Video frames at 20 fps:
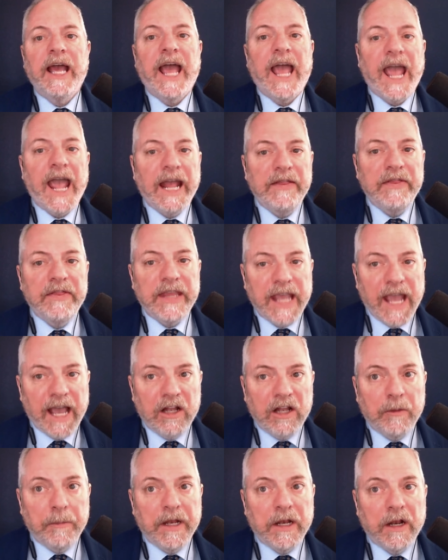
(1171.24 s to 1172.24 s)
and the
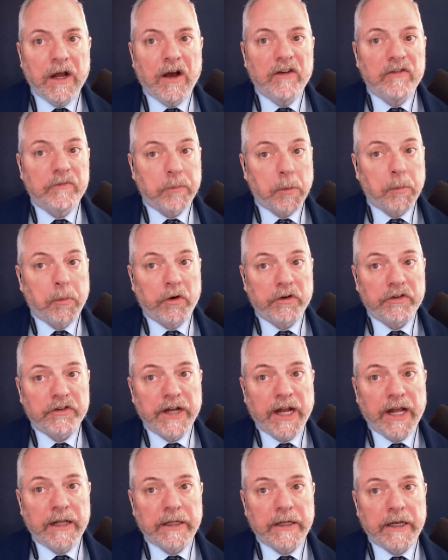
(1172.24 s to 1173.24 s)
element of
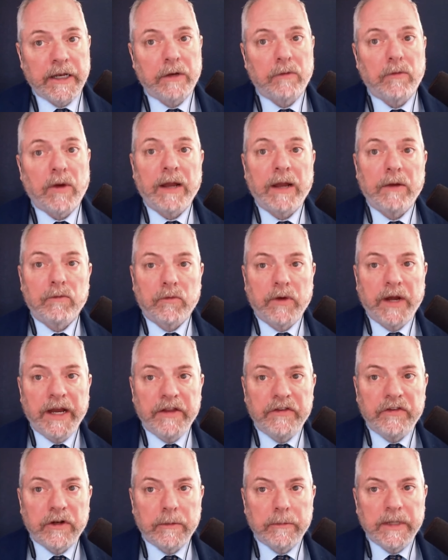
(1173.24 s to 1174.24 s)
proportionality, right?
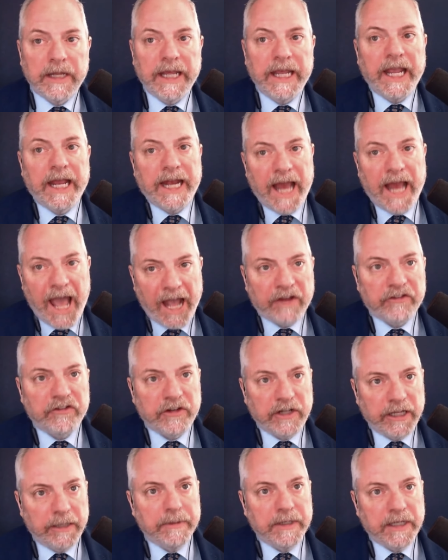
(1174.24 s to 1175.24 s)
Reasonably and
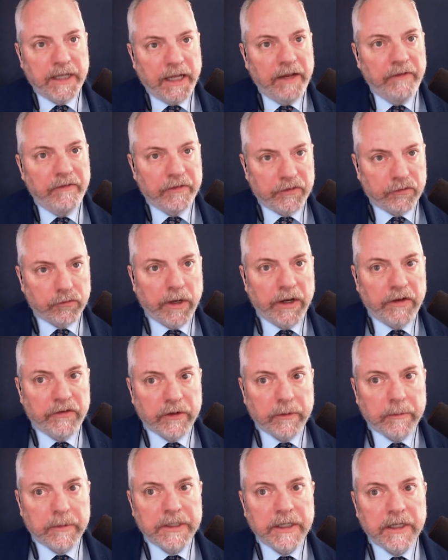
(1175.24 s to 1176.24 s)
actually believe is
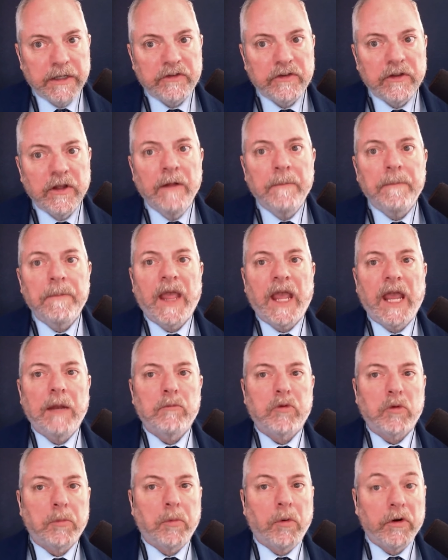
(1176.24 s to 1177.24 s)
reasonableness,
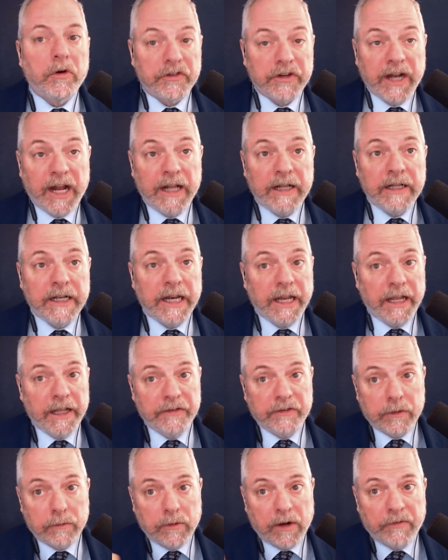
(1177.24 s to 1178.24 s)
and proportionality
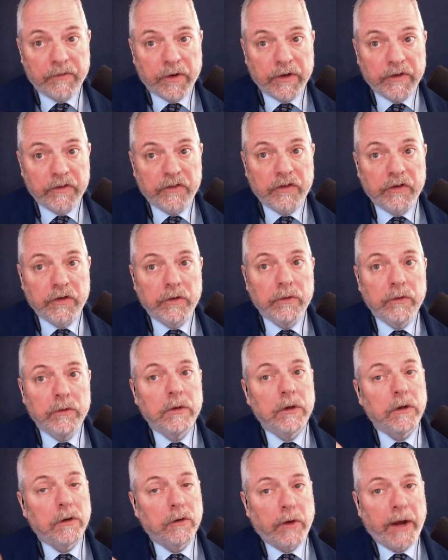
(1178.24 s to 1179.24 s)
is the reference to
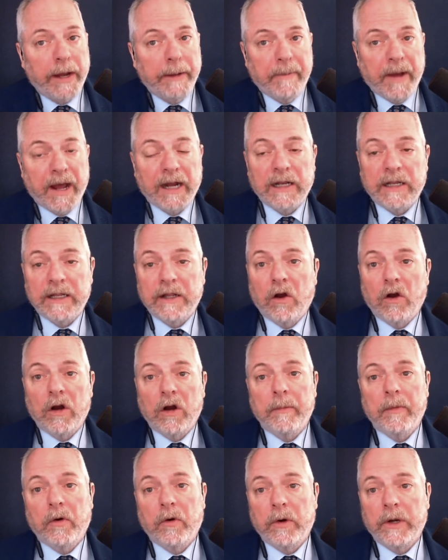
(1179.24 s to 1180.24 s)
great bodily
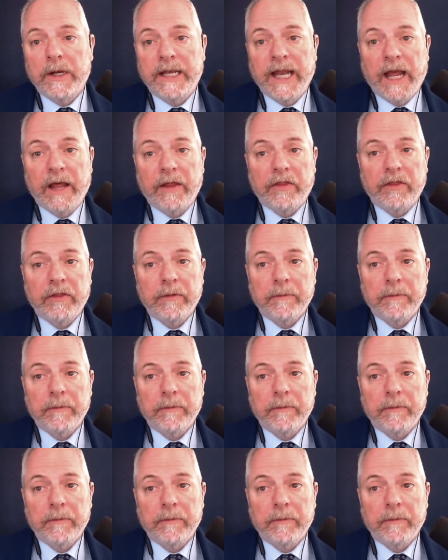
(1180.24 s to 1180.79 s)
harm or death.